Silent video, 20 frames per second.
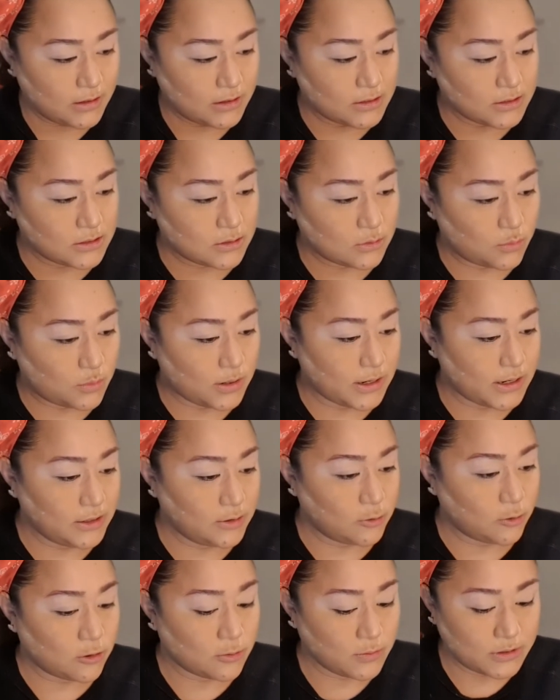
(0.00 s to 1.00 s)
So what I
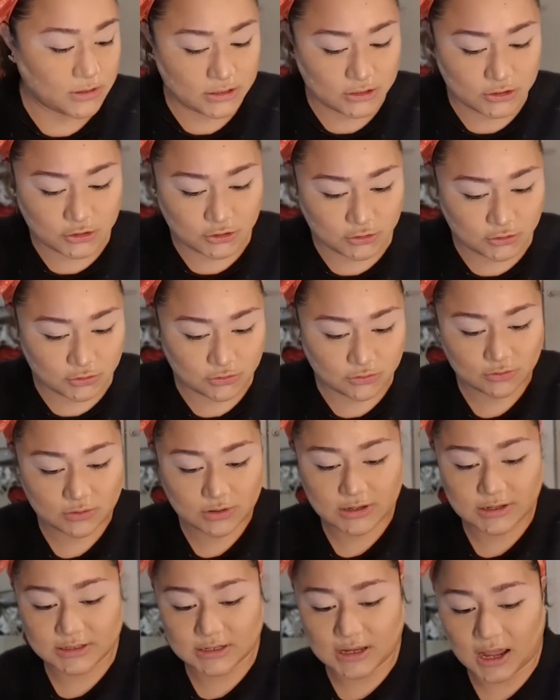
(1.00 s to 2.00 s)
normally do
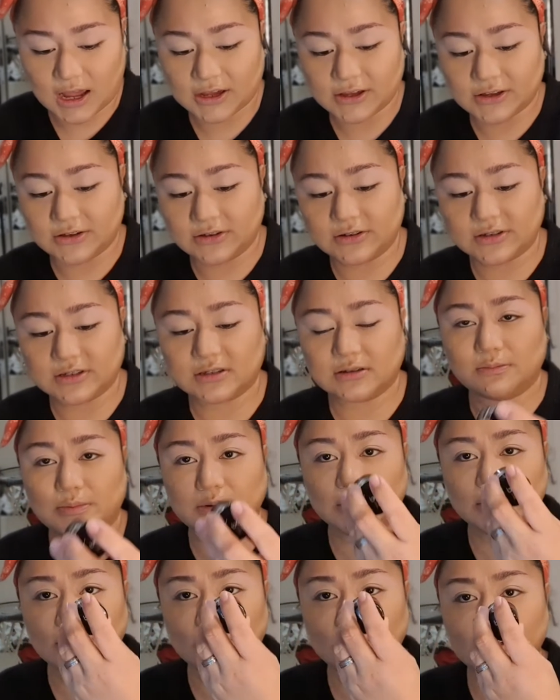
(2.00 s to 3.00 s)
is I use the $1
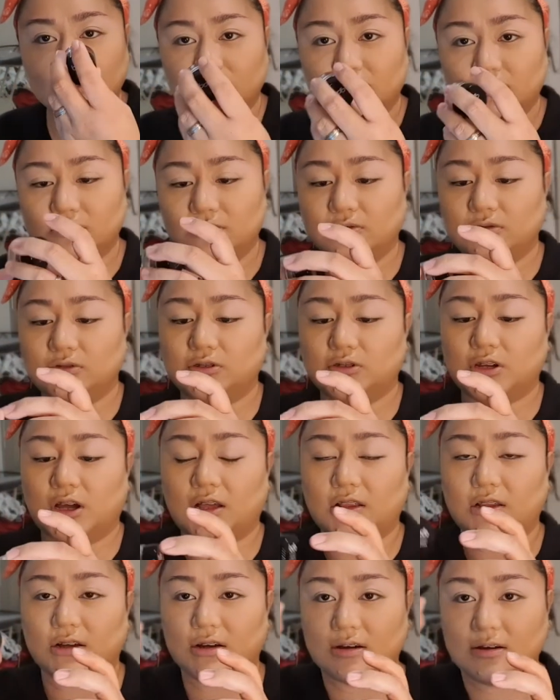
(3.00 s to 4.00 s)
Billion
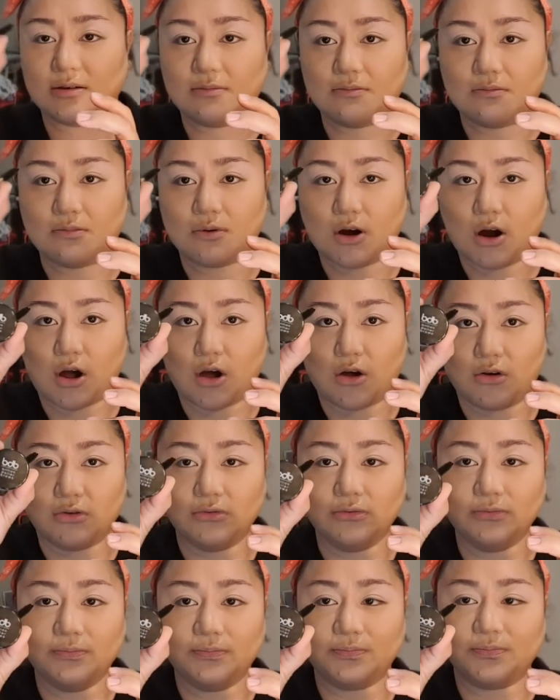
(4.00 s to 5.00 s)
Brow.
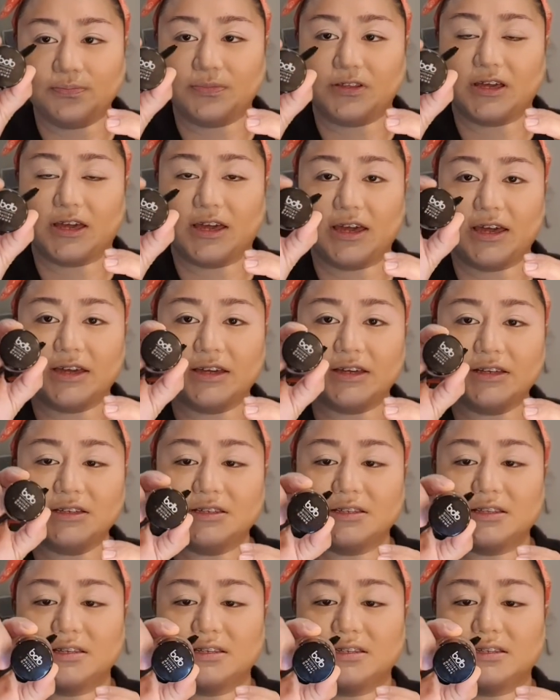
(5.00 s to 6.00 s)
Okay,
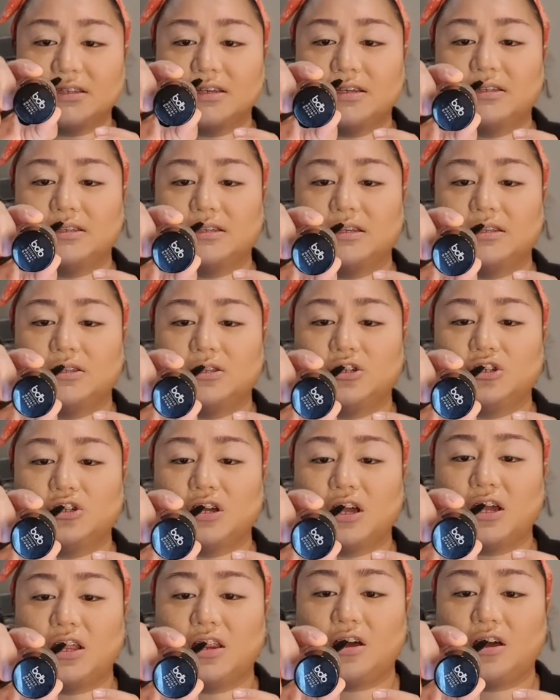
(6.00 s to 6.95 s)
this is in the shade